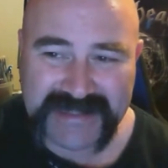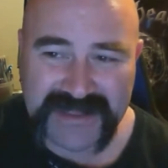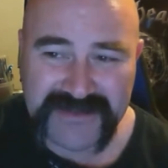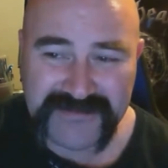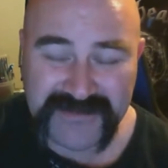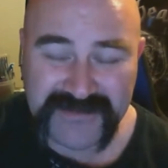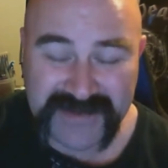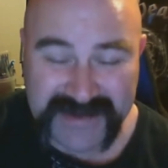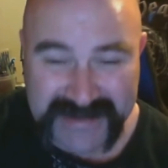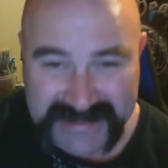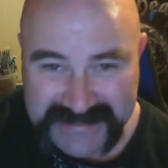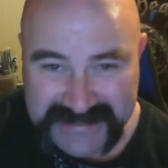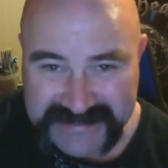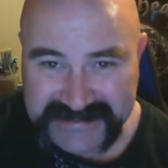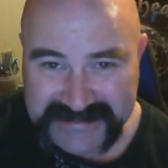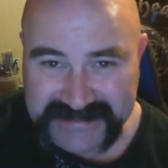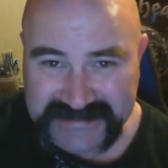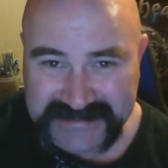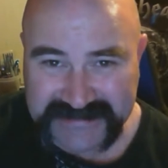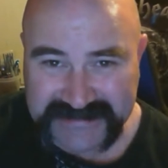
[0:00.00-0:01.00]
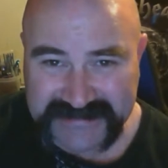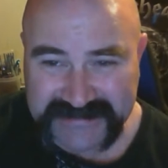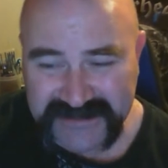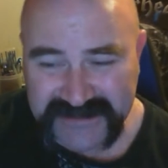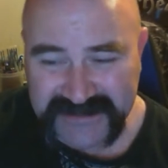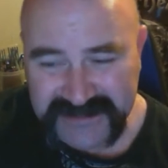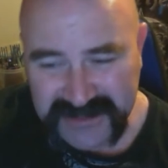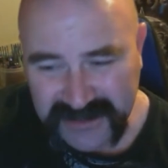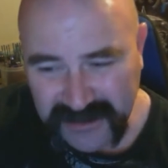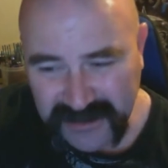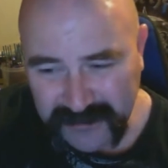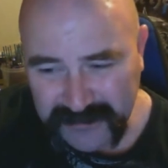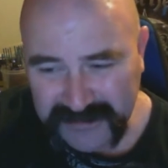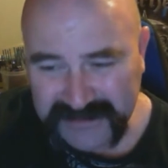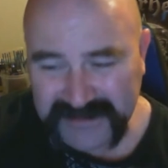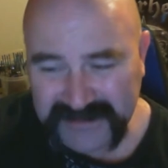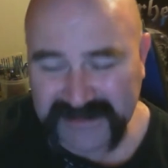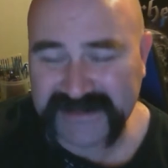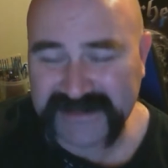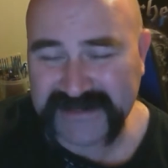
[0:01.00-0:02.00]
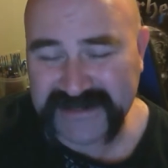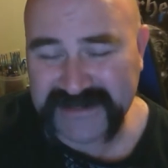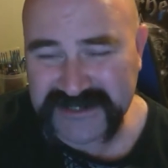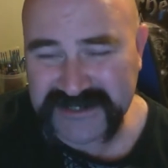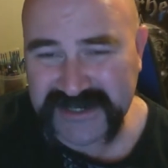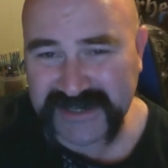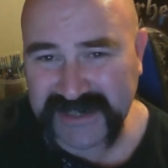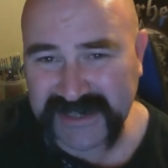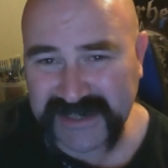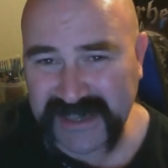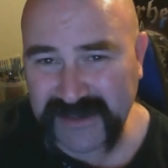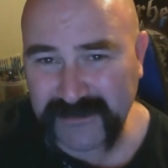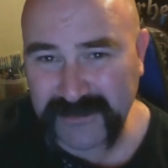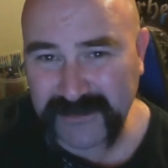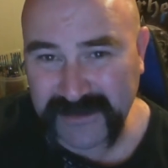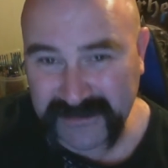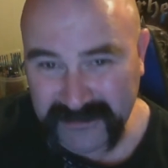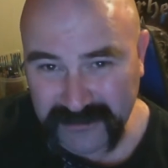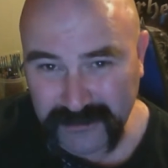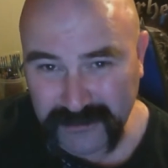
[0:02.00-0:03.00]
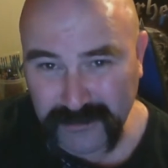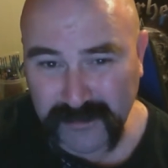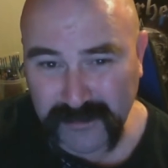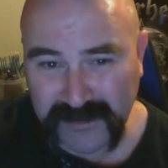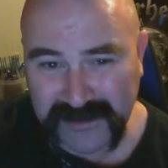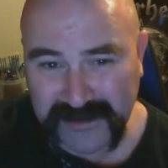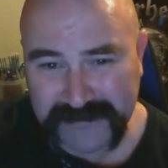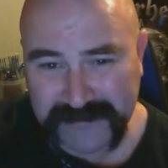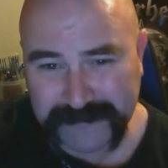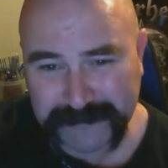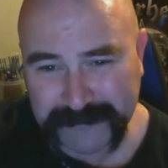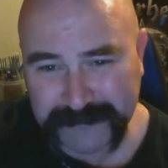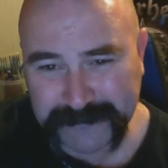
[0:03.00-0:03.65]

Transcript: If it is, there's a couple I'd like you to check out in the low bar.